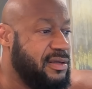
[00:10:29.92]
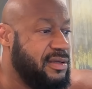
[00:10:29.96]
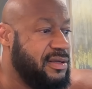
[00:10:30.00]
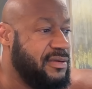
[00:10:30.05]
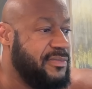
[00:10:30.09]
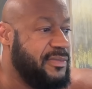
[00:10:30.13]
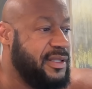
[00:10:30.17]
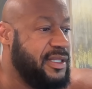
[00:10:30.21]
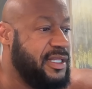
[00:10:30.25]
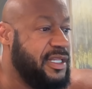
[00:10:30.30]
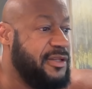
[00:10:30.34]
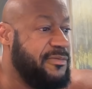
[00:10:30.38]

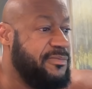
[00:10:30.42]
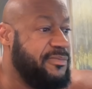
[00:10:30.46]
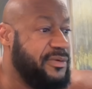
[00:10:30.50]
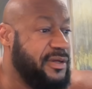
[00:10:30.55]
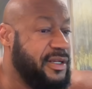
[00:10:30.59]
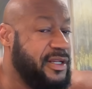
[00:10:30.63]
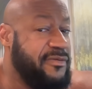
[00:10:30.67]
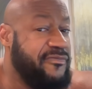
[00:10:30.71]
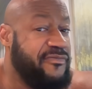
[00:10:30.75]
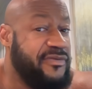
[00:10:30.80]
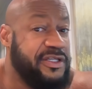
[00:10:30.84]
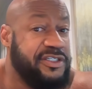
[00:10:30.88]
I mean,
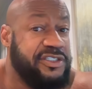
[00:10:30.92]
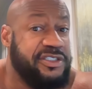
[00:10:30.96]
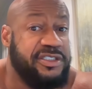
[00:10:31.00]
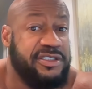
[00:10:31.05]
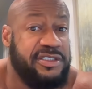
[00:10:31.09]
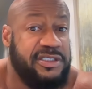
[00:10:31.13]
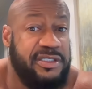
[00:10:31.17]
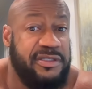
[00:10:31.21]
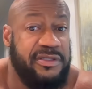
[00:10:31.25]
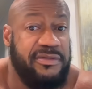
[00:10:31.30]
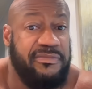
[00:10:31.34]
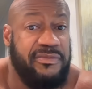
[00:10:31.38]
he
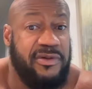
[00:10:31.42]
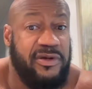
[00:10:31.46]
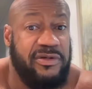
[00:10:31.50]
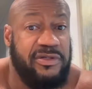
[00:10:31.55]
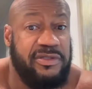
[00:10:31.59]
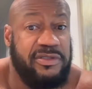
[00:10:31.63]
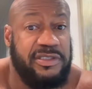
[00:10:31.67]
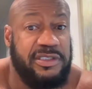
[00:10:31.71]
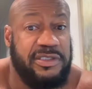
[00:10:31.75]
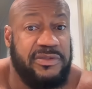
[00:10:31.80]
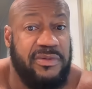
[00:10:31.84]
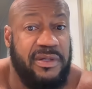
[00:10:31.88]
viciously
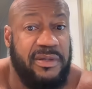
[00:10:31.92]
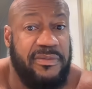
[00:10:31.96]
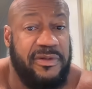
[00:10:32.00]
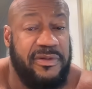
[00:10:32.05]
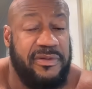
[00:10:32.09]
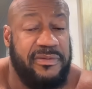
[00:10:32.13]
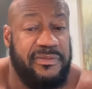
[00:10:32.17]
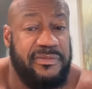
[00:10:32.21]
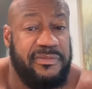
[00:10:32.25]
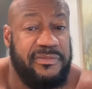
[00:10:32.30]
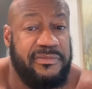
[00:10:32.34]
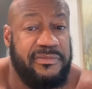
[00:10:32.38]
murdered this woman.